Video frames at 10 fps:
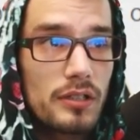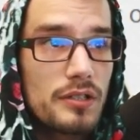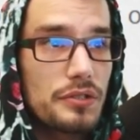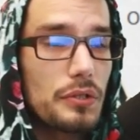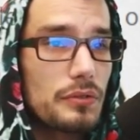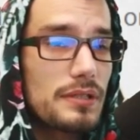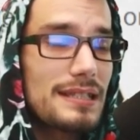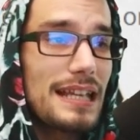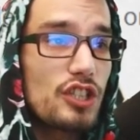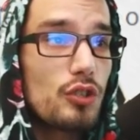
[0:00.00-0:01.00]
So
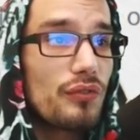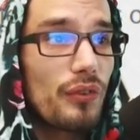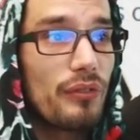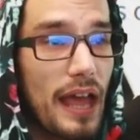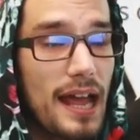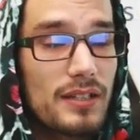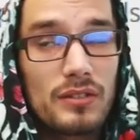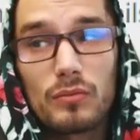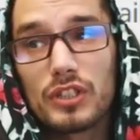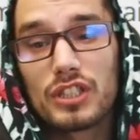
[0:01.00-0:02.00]
stay tuned for that.
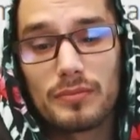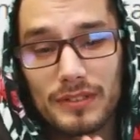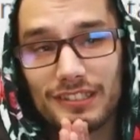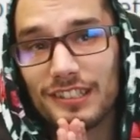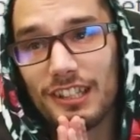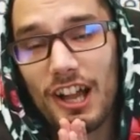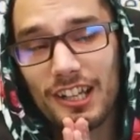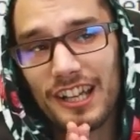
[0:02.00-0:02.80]
Wish me luck.